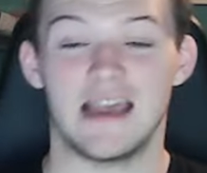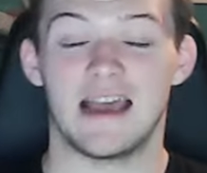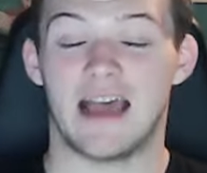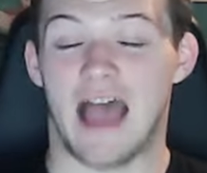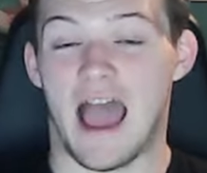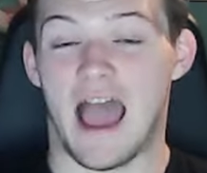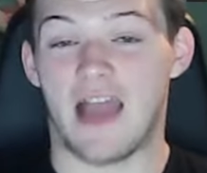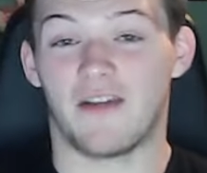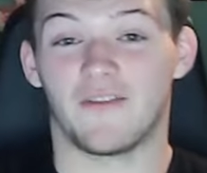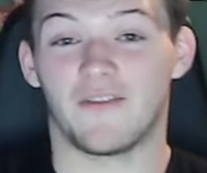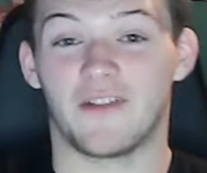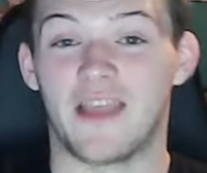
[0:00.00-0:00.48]

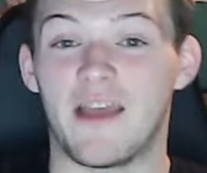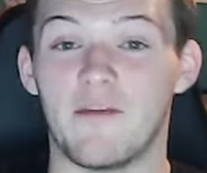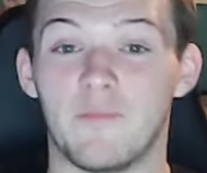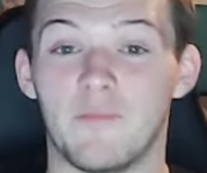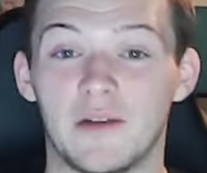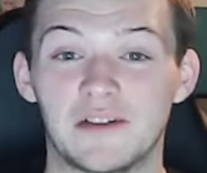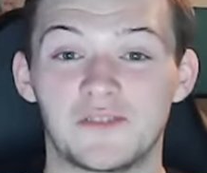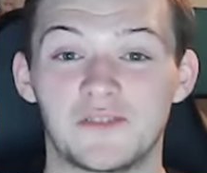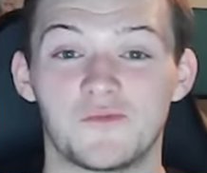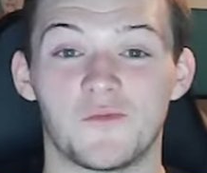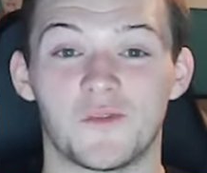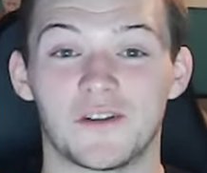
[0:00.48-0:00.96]
I don't really have
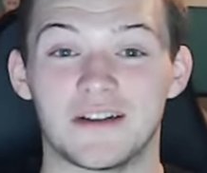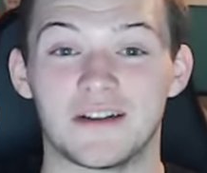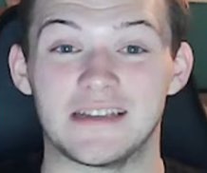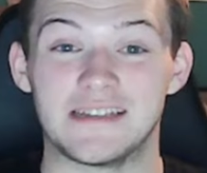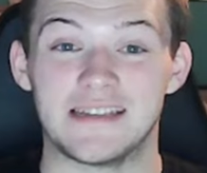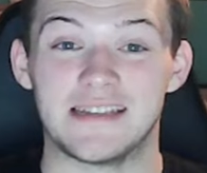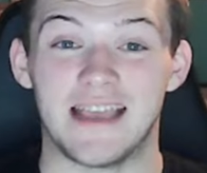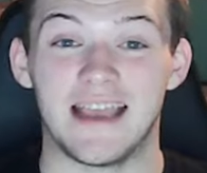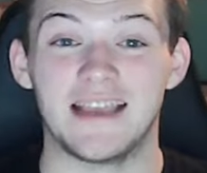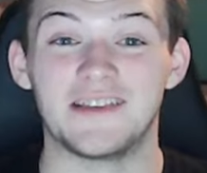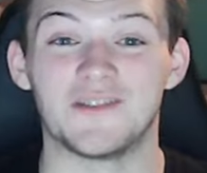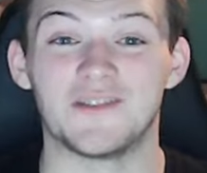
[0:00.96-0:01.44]
much more to
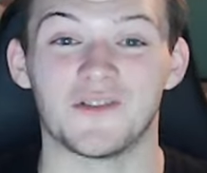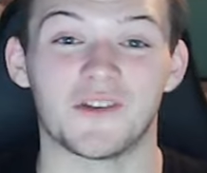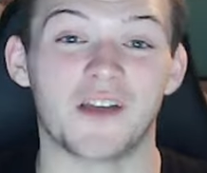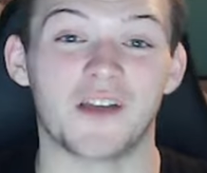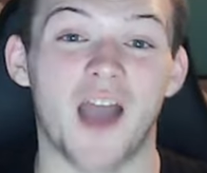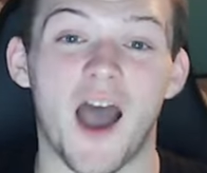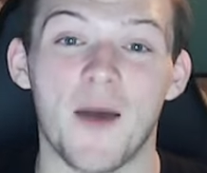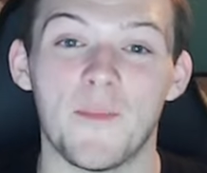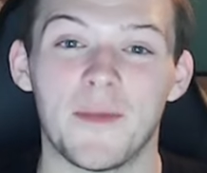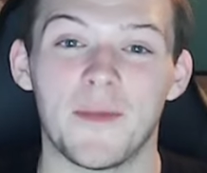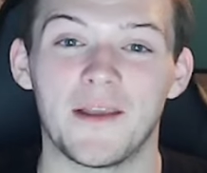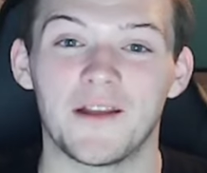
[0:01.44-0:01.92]
say, so
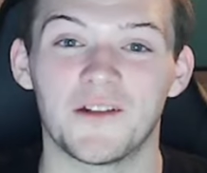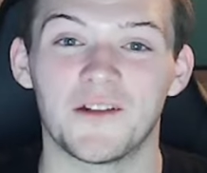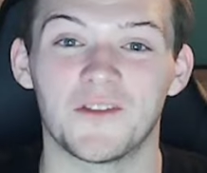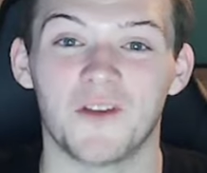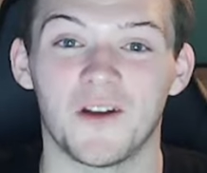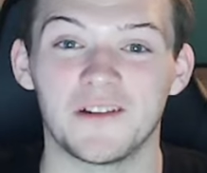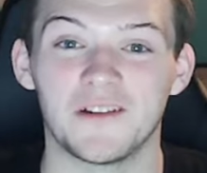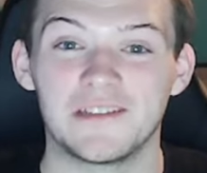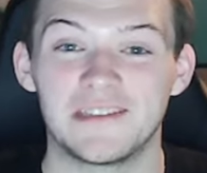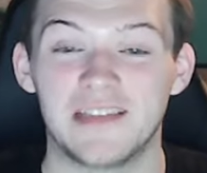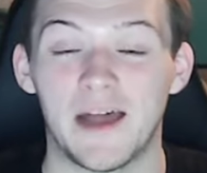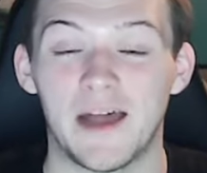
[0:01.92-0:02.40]
comment your
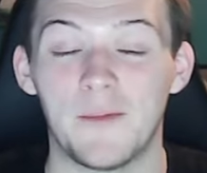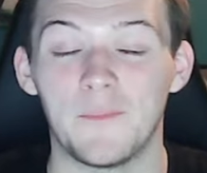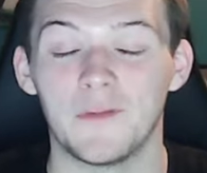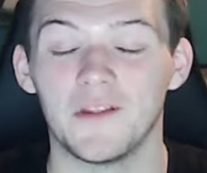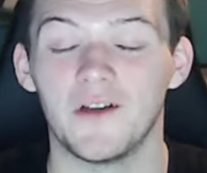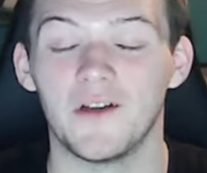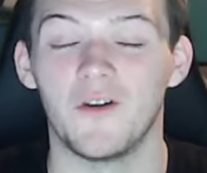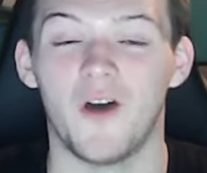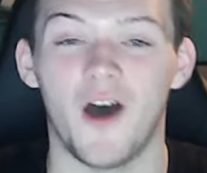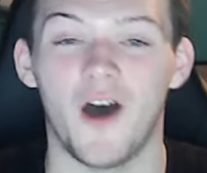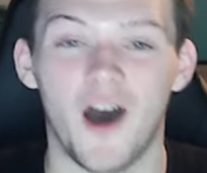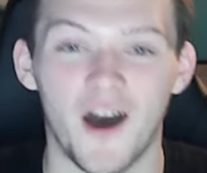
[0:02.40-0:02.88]
thoughts down
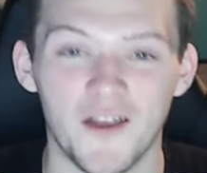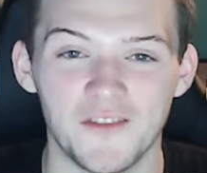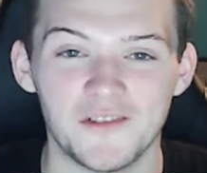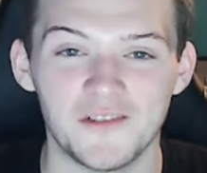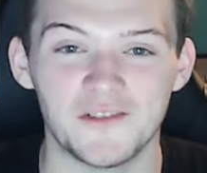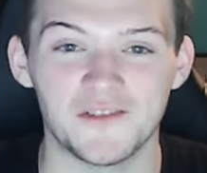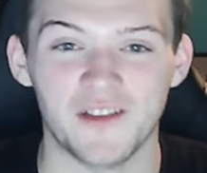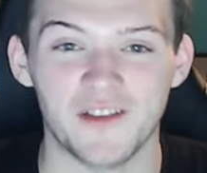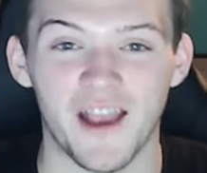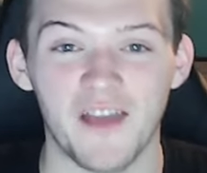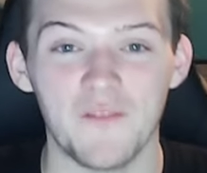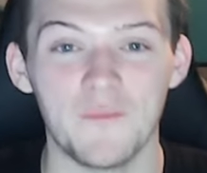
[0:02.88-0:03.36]
below on the
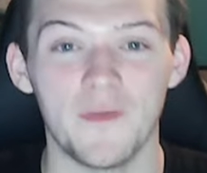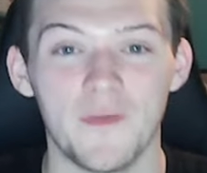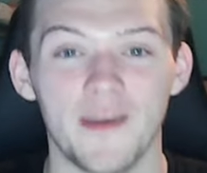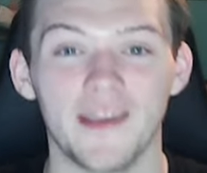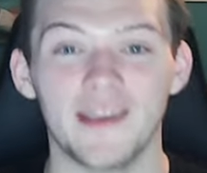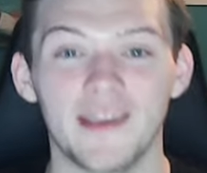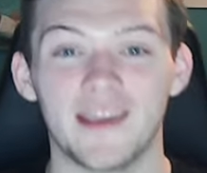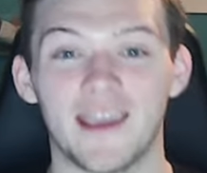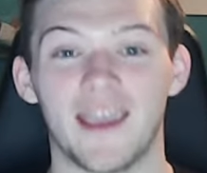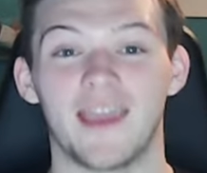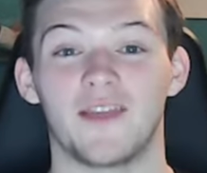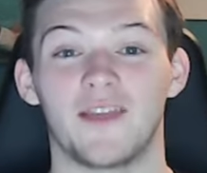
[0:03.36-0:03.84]
draft
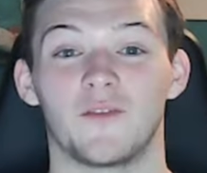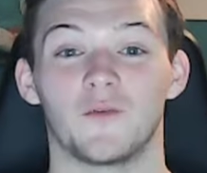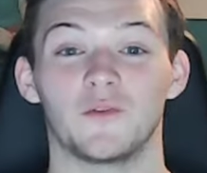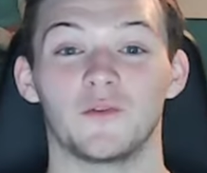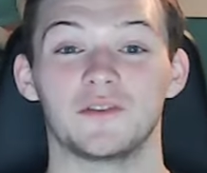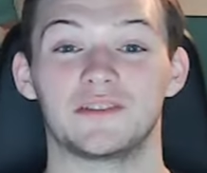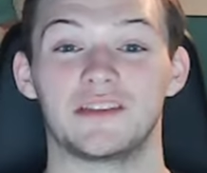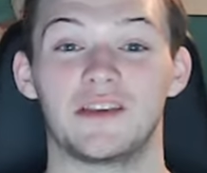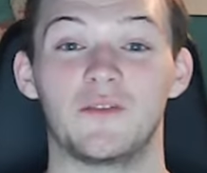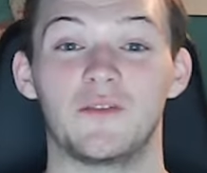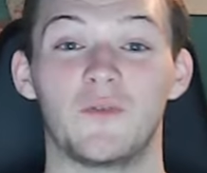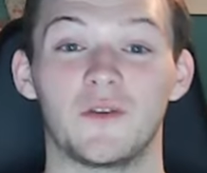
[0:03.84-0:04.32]
pick, and we'll
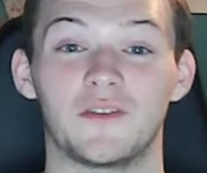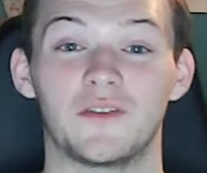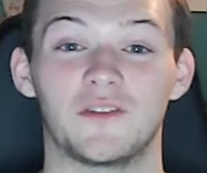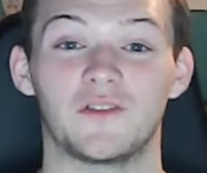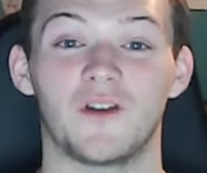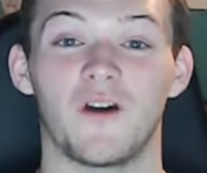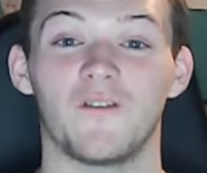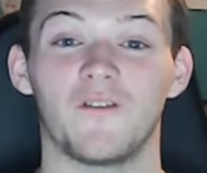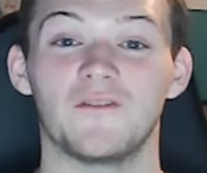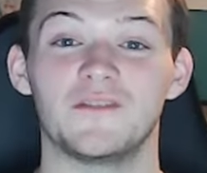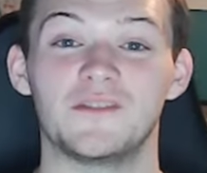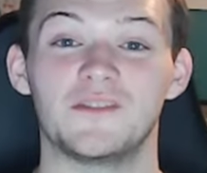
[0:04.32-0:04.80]
see what the
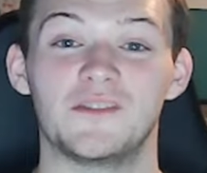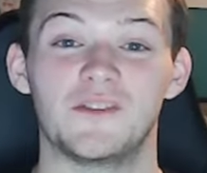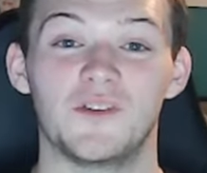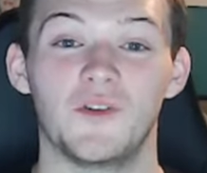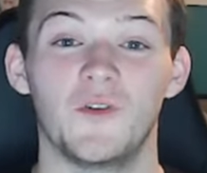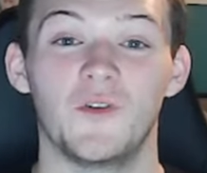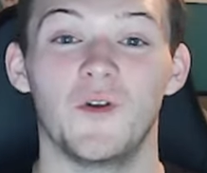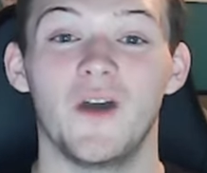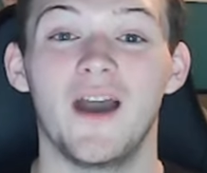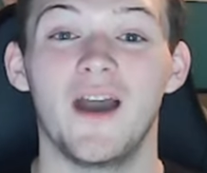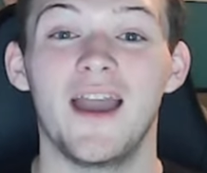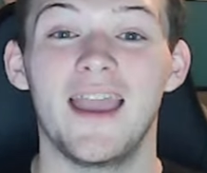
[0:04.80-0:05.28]
Dolphins
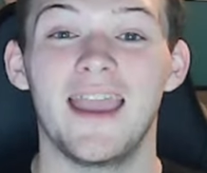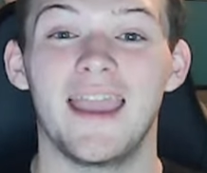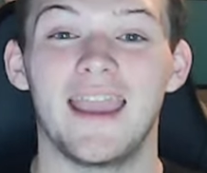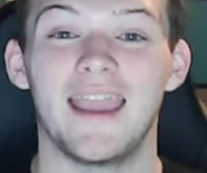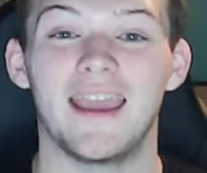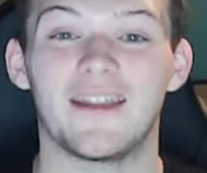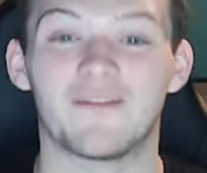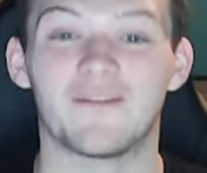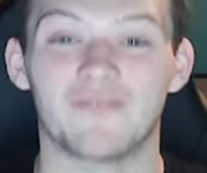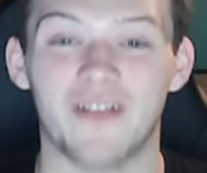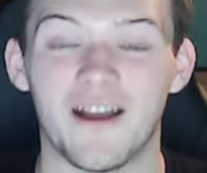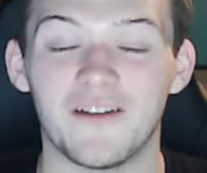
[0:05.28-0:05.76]
do
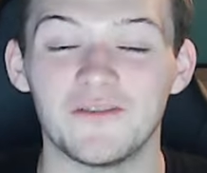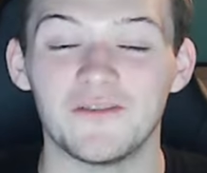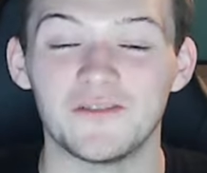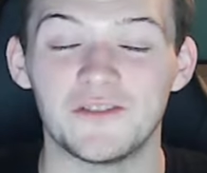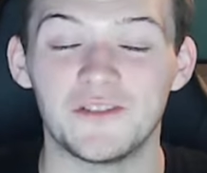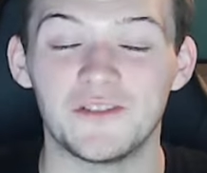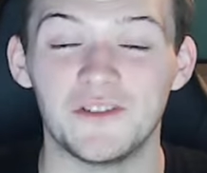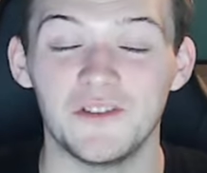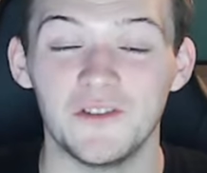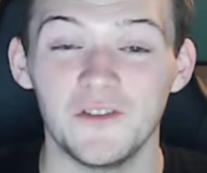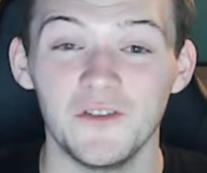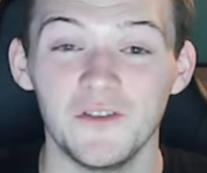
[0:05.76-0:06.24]
in round
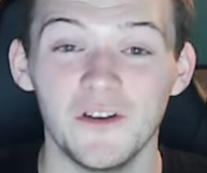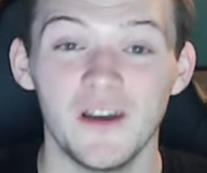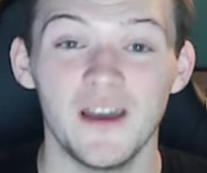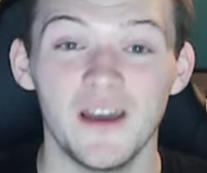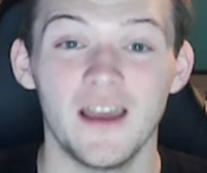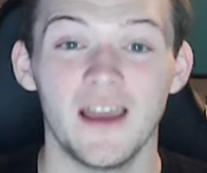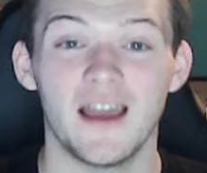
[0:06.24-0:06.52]
two.